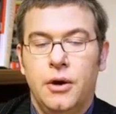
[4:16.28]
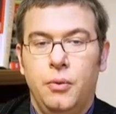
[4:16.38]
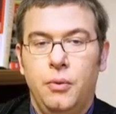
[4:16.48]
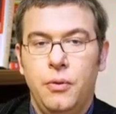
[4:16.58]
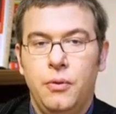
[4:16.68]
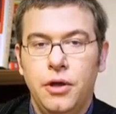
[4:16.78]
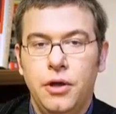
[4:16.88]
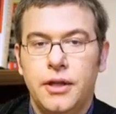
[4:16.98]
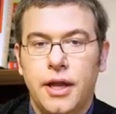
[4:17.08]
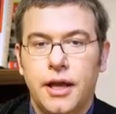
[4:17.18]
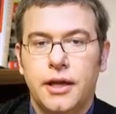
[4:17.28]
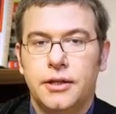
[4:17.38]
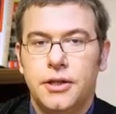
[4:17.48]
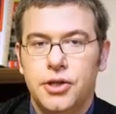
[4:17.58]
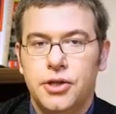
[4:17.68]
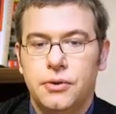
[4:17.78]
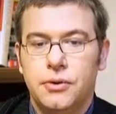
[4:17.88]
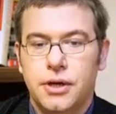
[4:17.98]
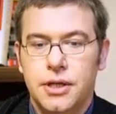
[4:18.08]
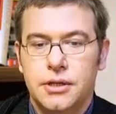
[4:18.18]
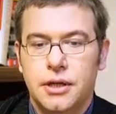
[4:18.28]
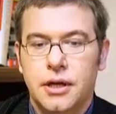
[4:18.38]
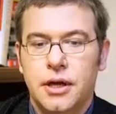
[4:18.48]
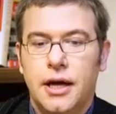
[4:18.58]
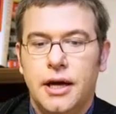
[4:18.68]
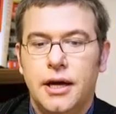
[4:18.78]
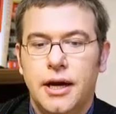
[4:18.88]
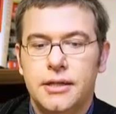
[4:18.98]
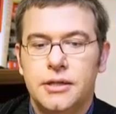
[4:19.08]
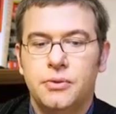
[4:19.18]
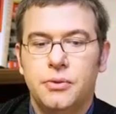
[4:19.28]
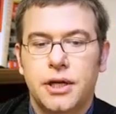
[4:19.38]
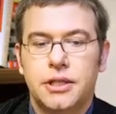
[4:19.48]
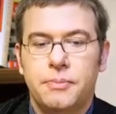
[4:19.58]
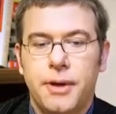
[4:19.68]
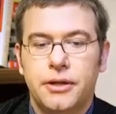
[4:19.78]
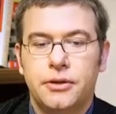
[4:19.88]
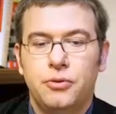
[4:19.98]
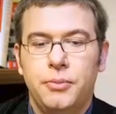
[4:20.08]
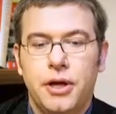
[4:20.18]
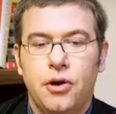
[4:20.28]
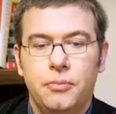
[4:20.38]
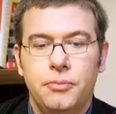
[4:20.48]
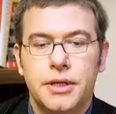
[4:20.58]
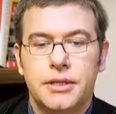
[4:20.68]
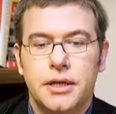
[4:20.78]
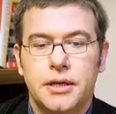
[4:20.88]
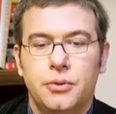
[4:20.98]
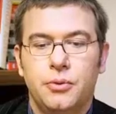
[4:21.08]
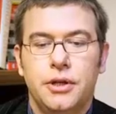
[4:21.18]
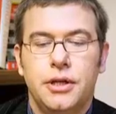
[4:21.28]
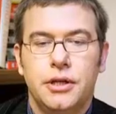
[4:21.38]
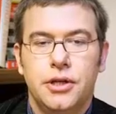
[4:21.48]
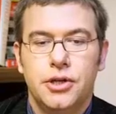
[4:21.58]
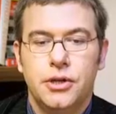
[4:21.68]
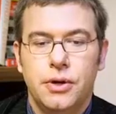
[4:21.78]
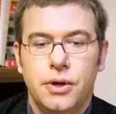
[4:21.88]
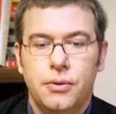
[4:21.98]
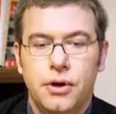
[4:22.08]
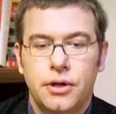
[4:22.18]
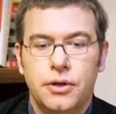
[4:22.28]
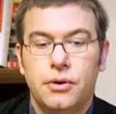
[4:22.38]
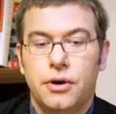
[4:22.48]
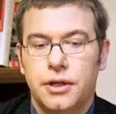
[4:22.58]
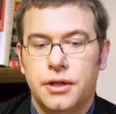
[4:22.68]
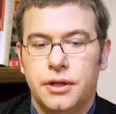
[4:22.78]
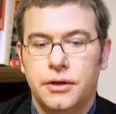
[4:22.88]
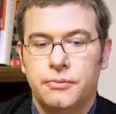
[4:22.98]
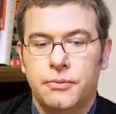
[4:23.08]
We won't take additional risk unless we expect to be compensated with the additional reward or return.